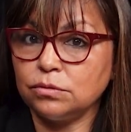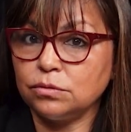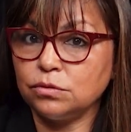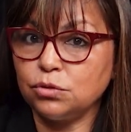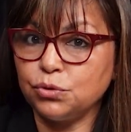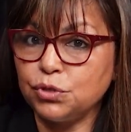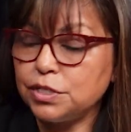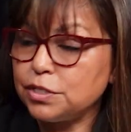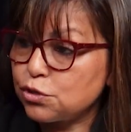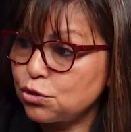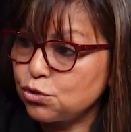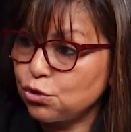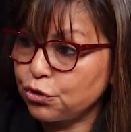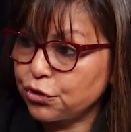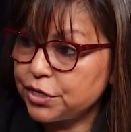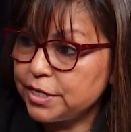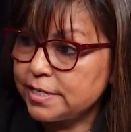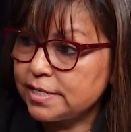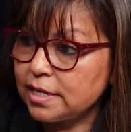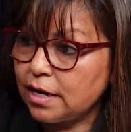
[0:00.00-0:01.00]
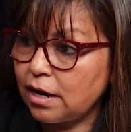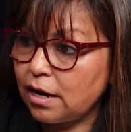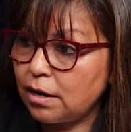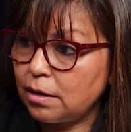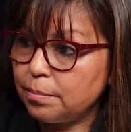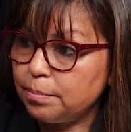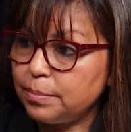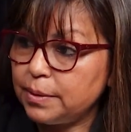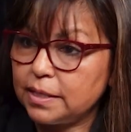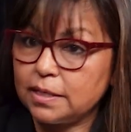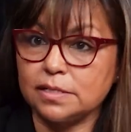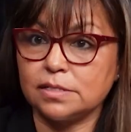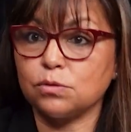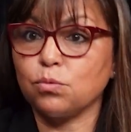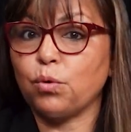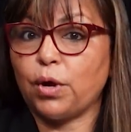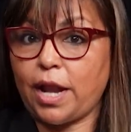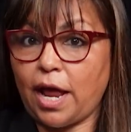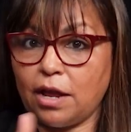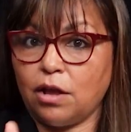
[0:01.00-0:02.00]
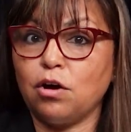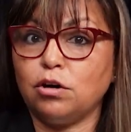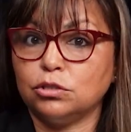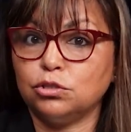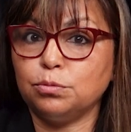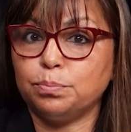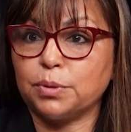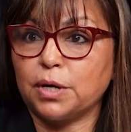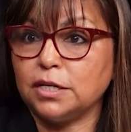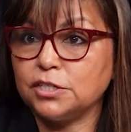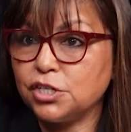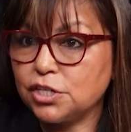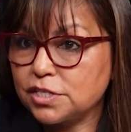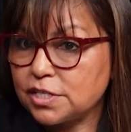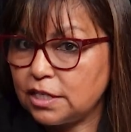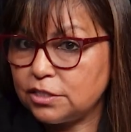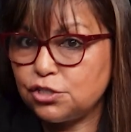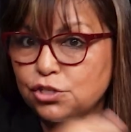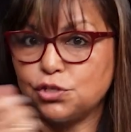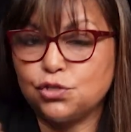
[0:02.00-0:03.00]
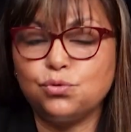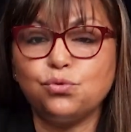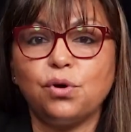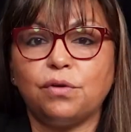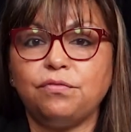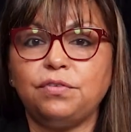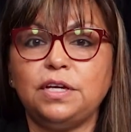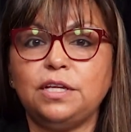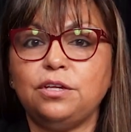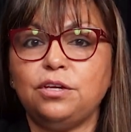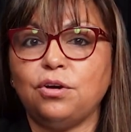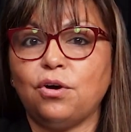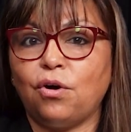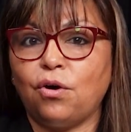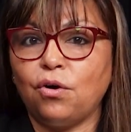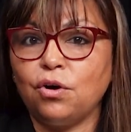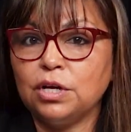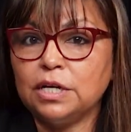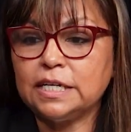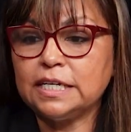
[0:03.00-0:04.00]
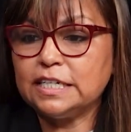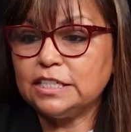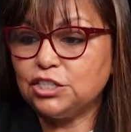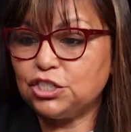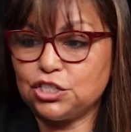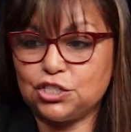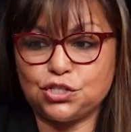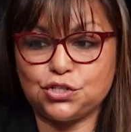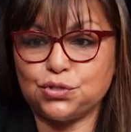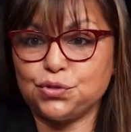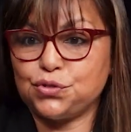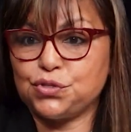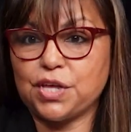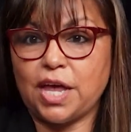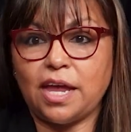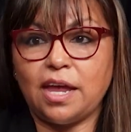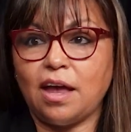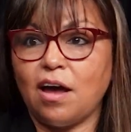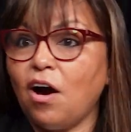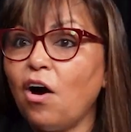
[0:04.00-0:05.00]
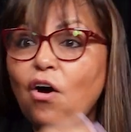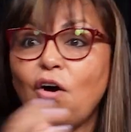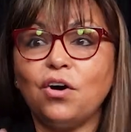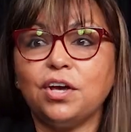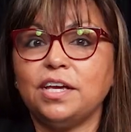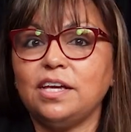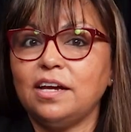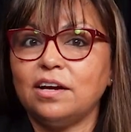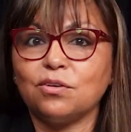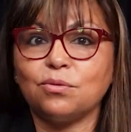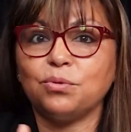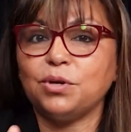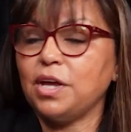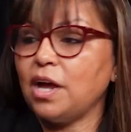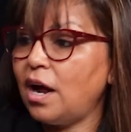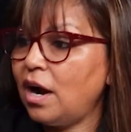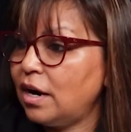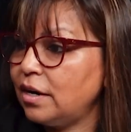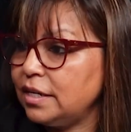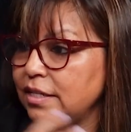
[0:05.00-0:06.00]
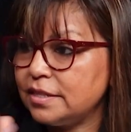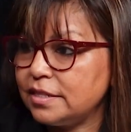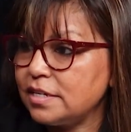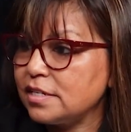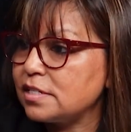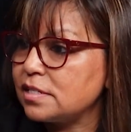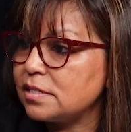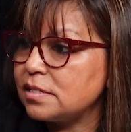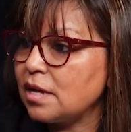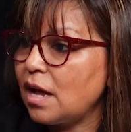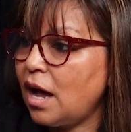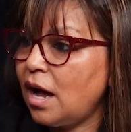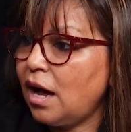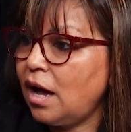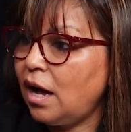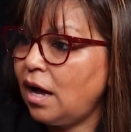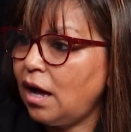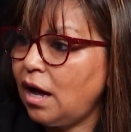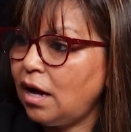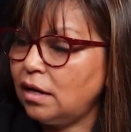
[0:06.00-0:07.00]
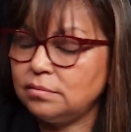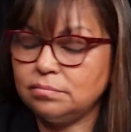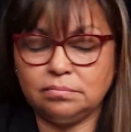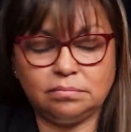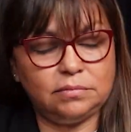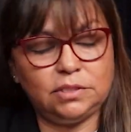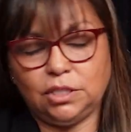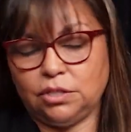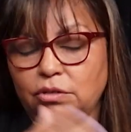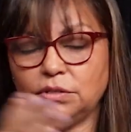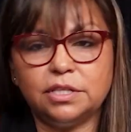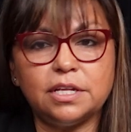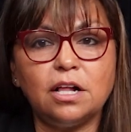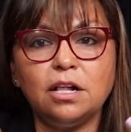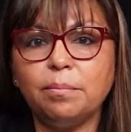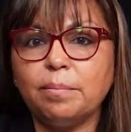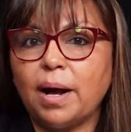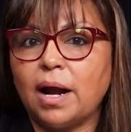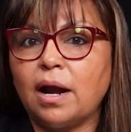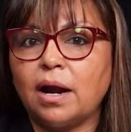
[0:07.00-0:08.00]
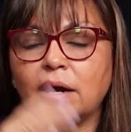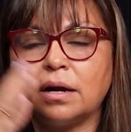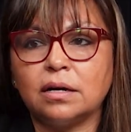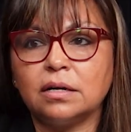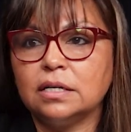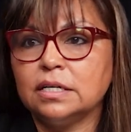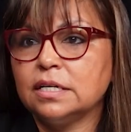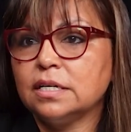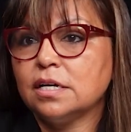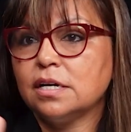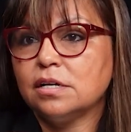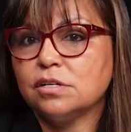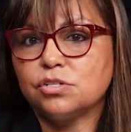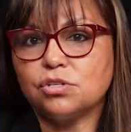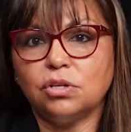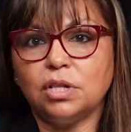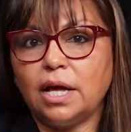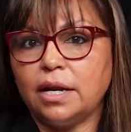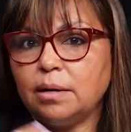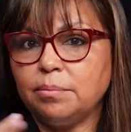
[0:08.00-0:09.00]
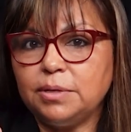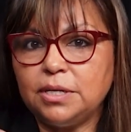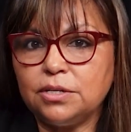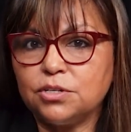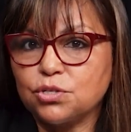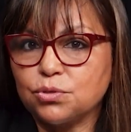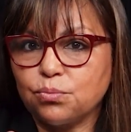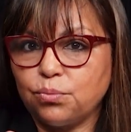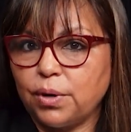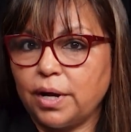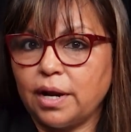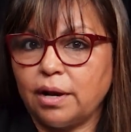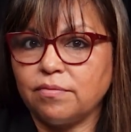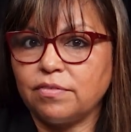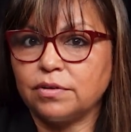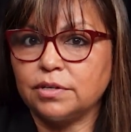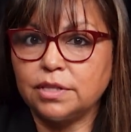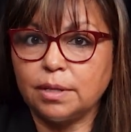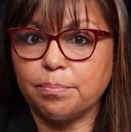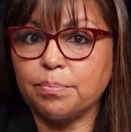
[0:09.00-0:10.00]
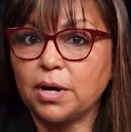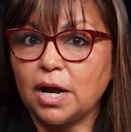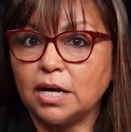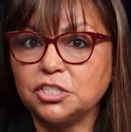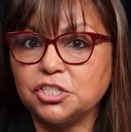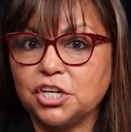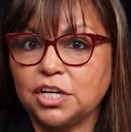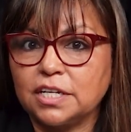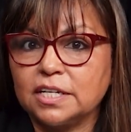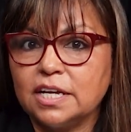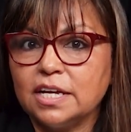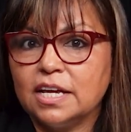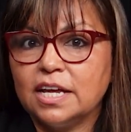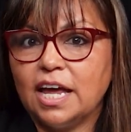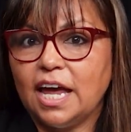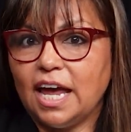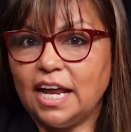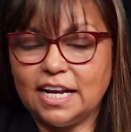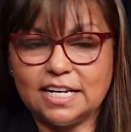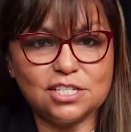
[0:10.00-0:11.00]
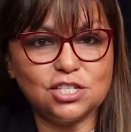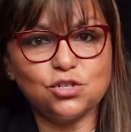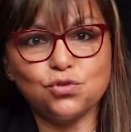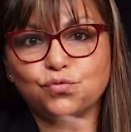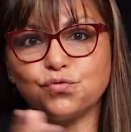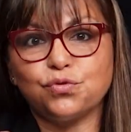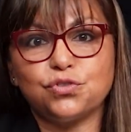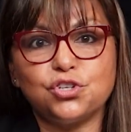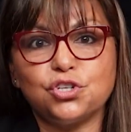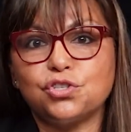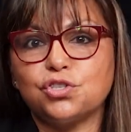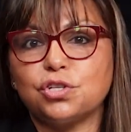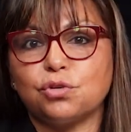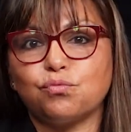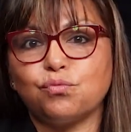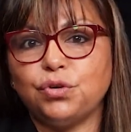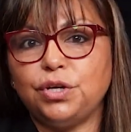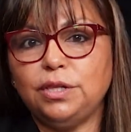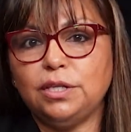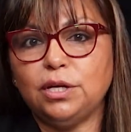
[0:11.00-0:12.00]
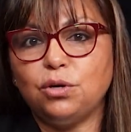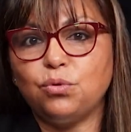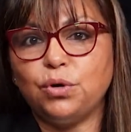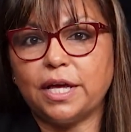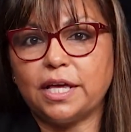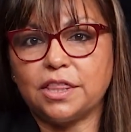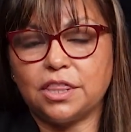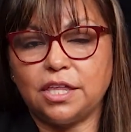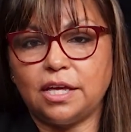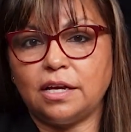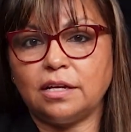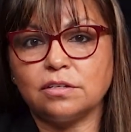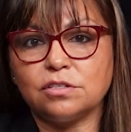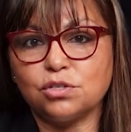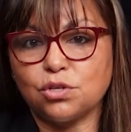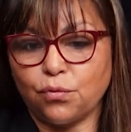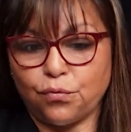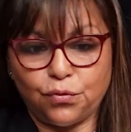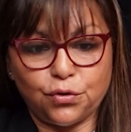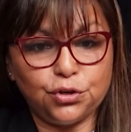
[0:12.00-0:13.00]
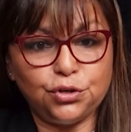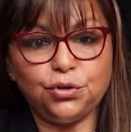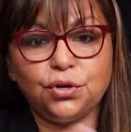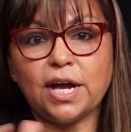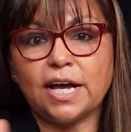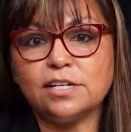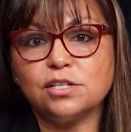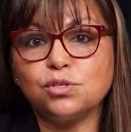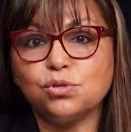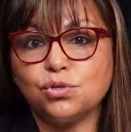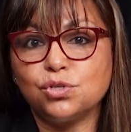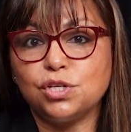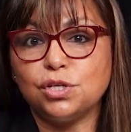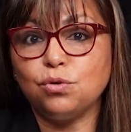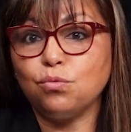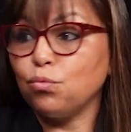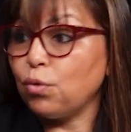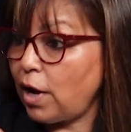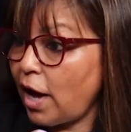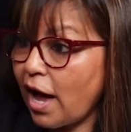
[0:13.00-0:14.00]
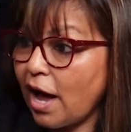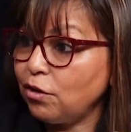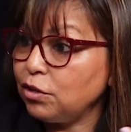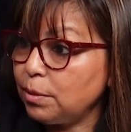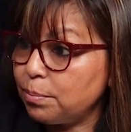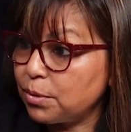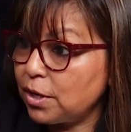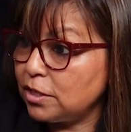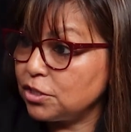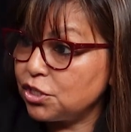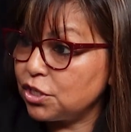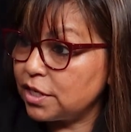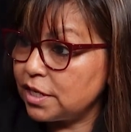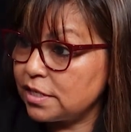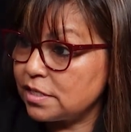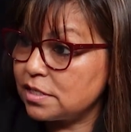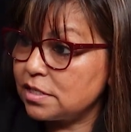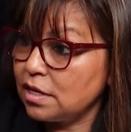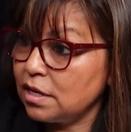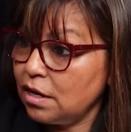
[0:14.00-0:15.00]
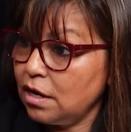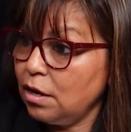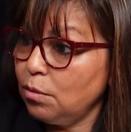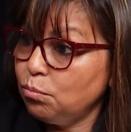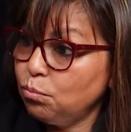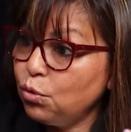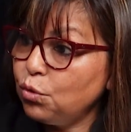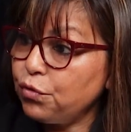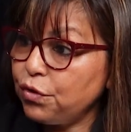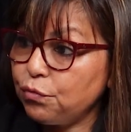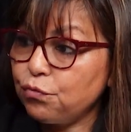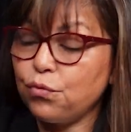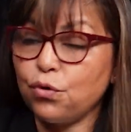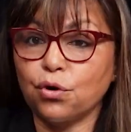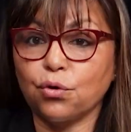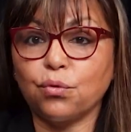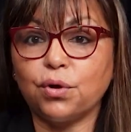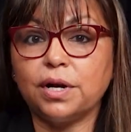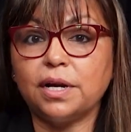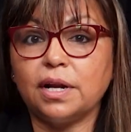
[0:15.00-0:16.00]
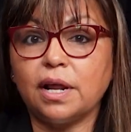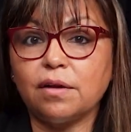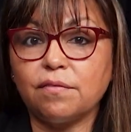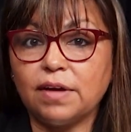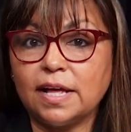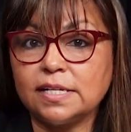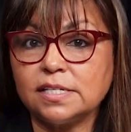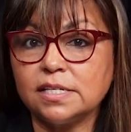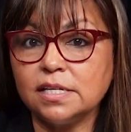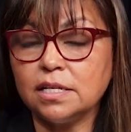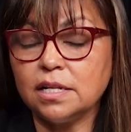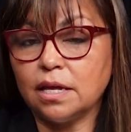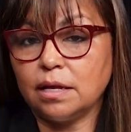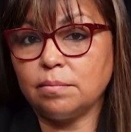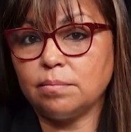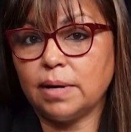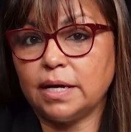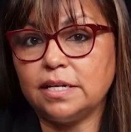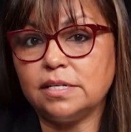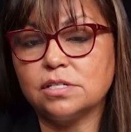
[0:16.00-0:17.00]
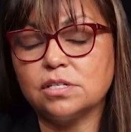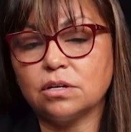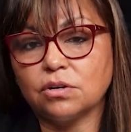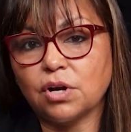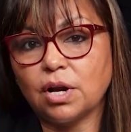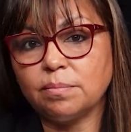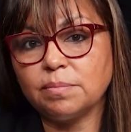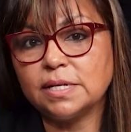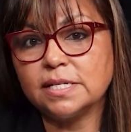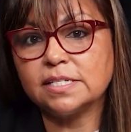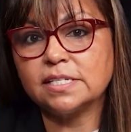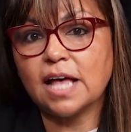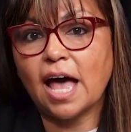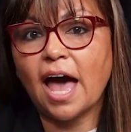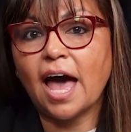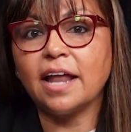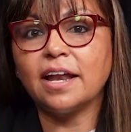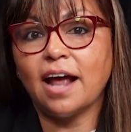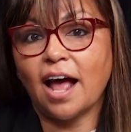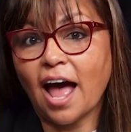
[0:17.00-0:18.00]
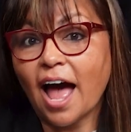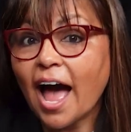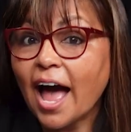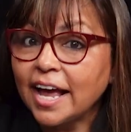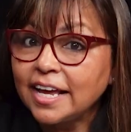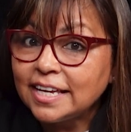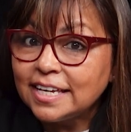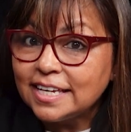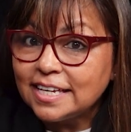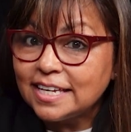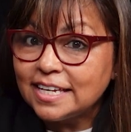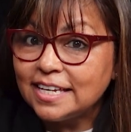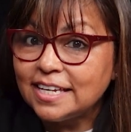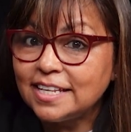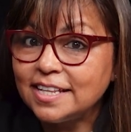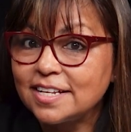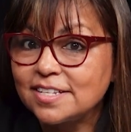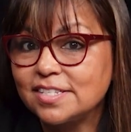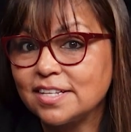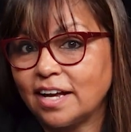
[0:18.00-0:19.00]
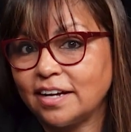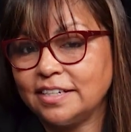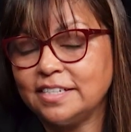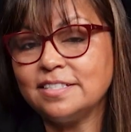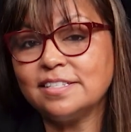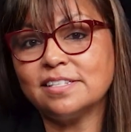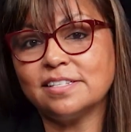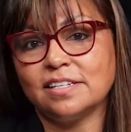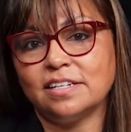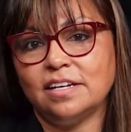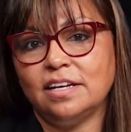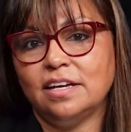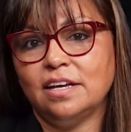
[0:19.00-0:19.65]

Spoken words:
doing stories there, because when I go to projects, I just do a video just to say, oh, here we are in this, Del Mar, Solana Beach, whatever the project. And it's just a really quick thing so for you guys to see how the project is moving forward and advancing. And my Instagram is at IEEdesigns.